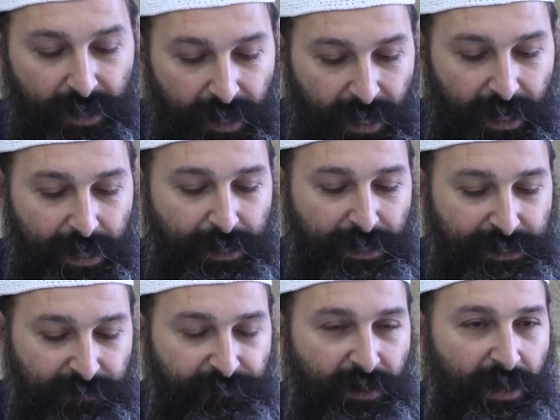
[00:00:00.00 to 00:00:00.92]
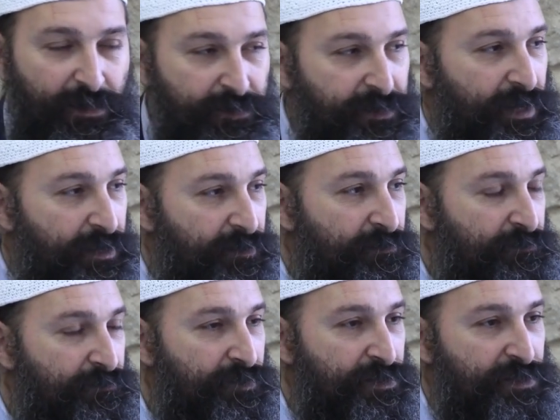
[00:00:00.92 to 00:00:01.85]
En hadavar
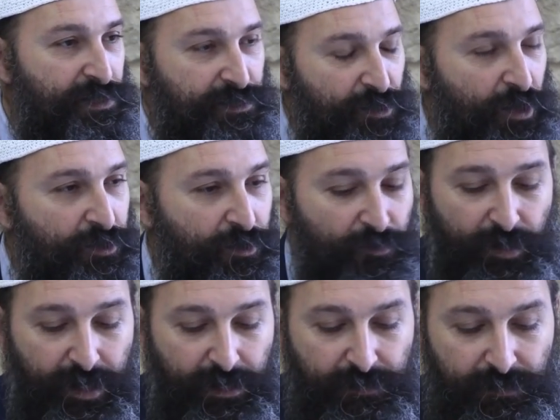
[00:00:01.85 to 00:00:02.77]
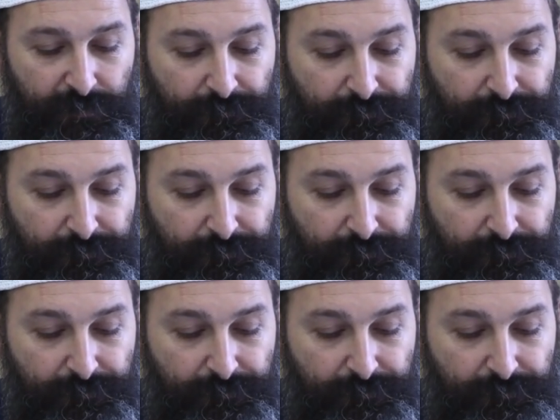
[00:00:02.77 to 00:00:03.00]
ken. This is not correct.